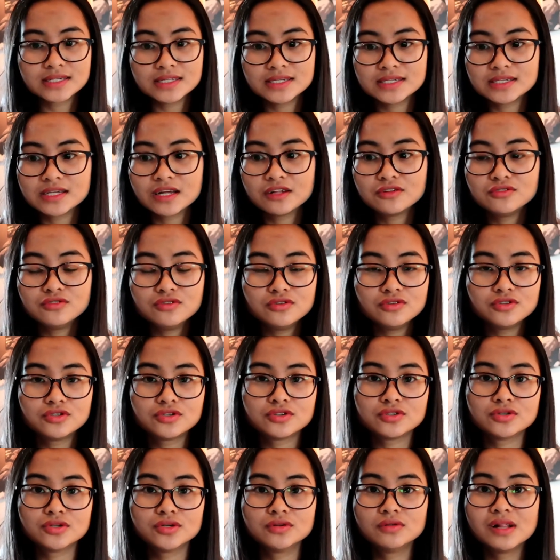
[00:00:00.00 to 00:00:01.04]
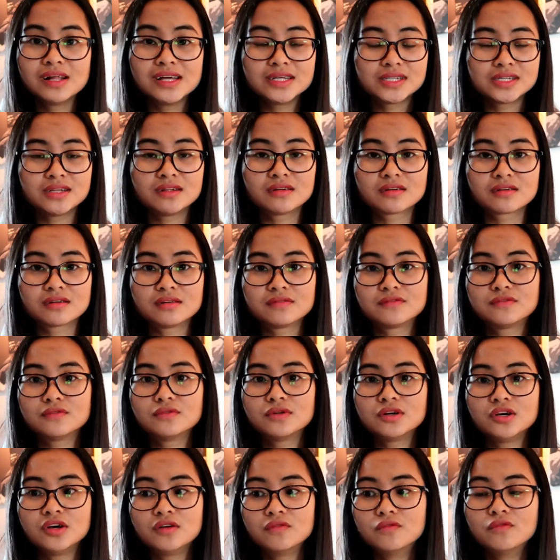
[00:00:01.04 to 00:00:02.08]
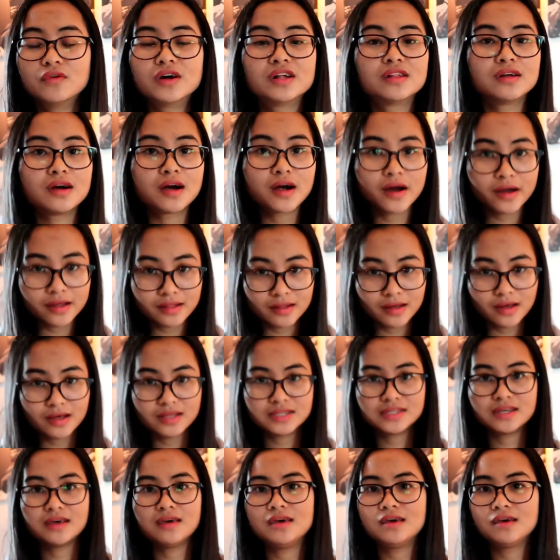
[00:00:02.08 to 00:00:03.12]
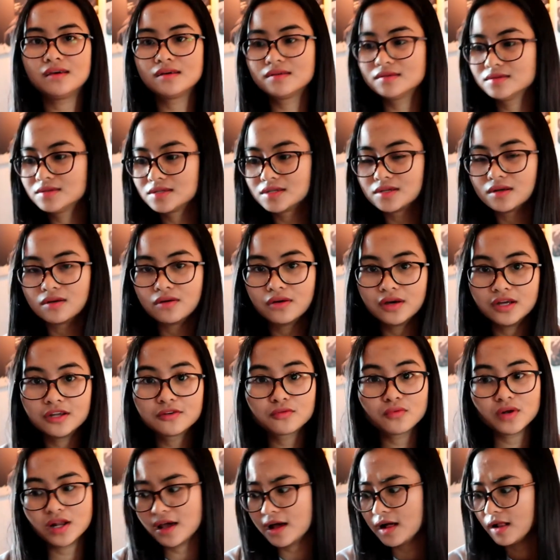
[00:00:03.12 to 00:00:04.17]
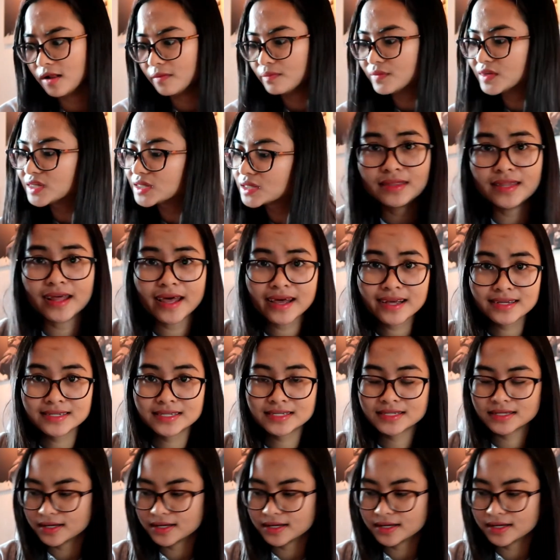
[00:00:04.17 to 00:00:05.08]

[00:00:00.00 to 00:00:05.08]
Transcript: is that you should listen carefully of what are they saying, so it really helps. Next